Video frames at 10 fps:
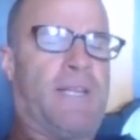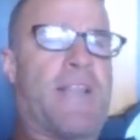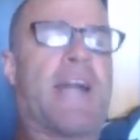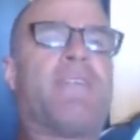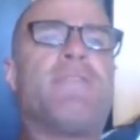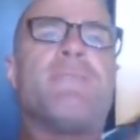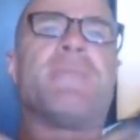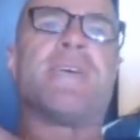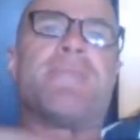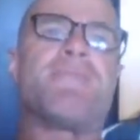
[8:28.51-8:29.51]
none of
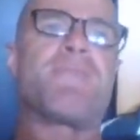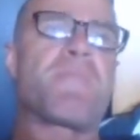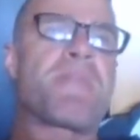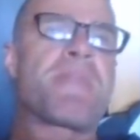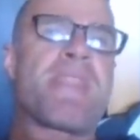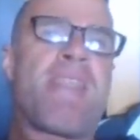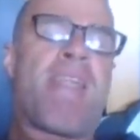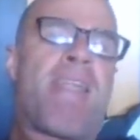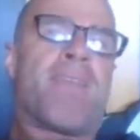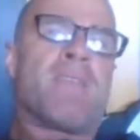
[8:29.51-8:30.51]
them are.
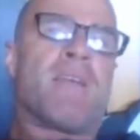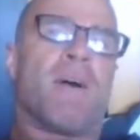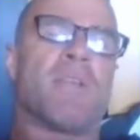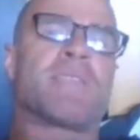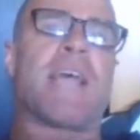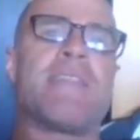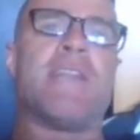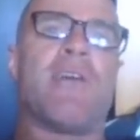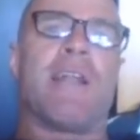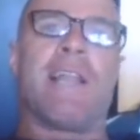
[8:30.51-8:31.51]
I'm not saying
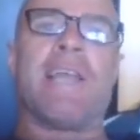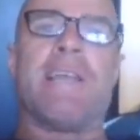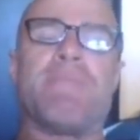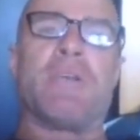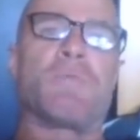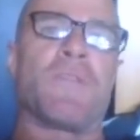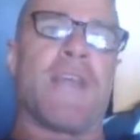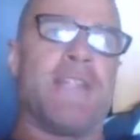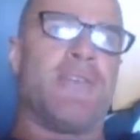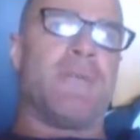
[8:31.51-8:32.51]
they're not elite, because what
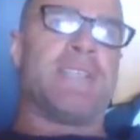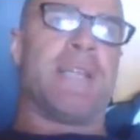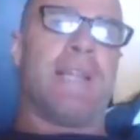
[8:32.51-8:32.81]
they do is